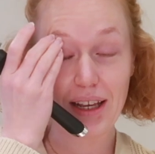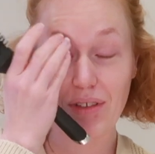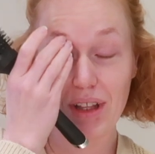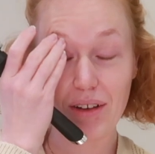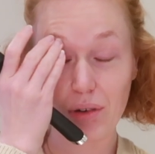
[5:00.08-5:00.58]

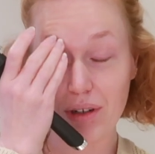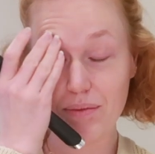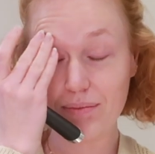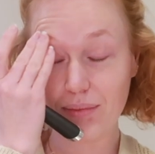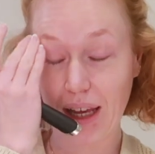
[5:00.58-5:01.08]
even,
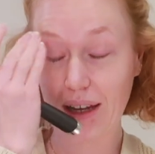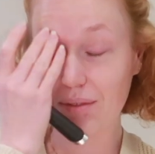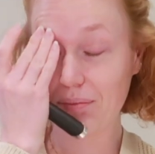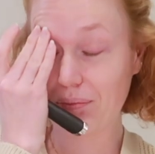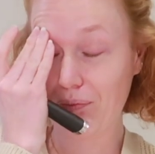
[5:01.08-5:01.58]
or that
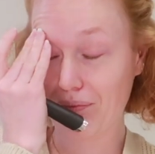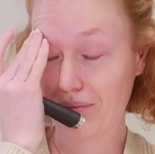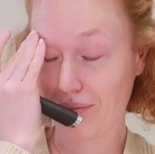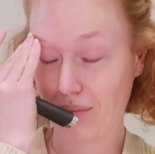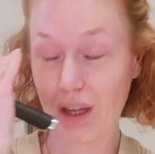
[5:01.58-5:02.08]

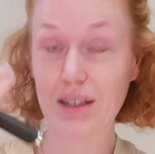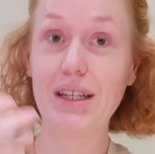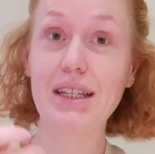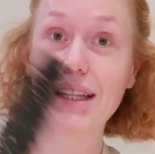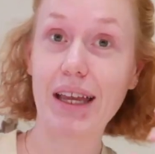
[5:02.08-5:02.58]

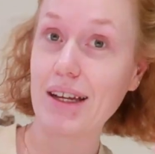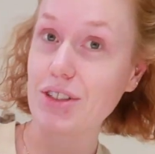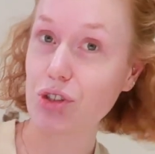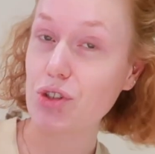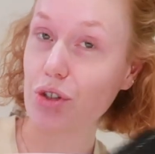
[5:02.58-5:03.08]
neatly. I
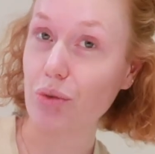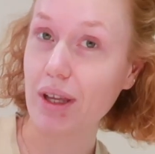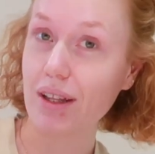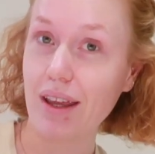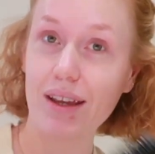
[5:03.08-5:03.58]
just do
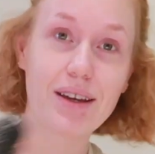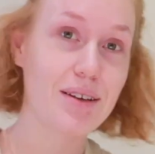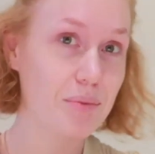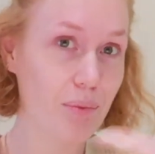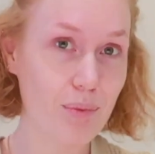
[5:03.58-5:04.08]
it like,
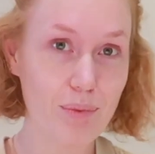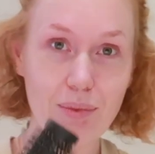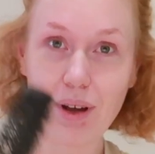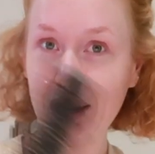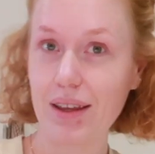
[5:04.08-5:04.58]

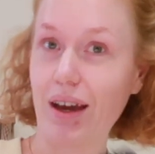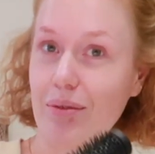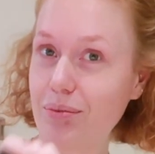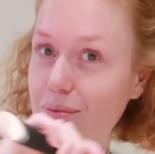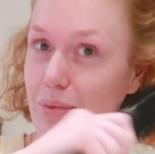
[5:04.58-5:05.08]
yeah,
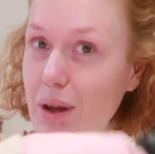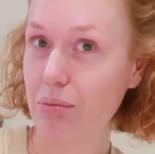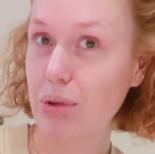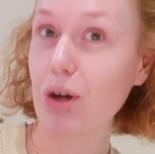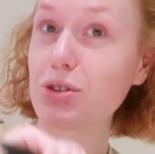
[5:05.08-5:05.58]

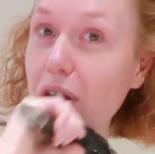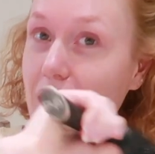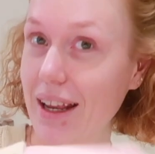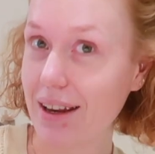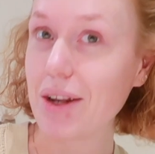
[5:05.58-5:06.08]
blow
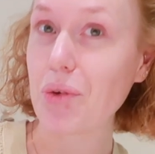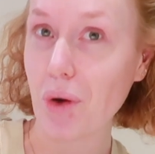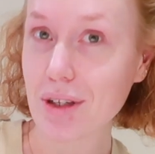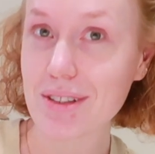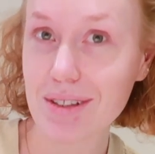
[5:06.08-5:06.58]
drying it
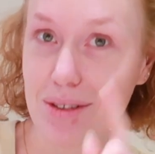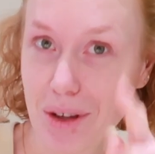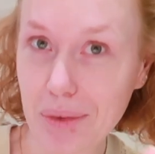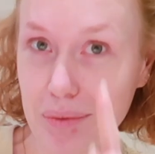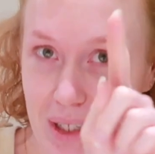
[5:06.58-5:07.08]
inwards.
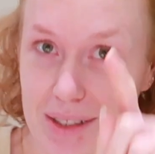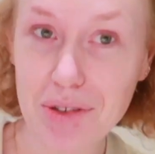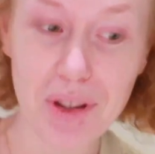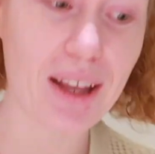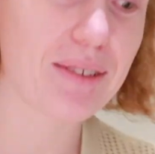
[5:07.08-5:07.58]
So let's
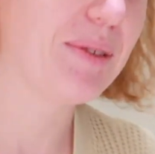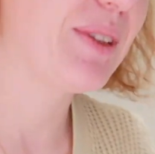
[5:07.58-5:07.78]
do that.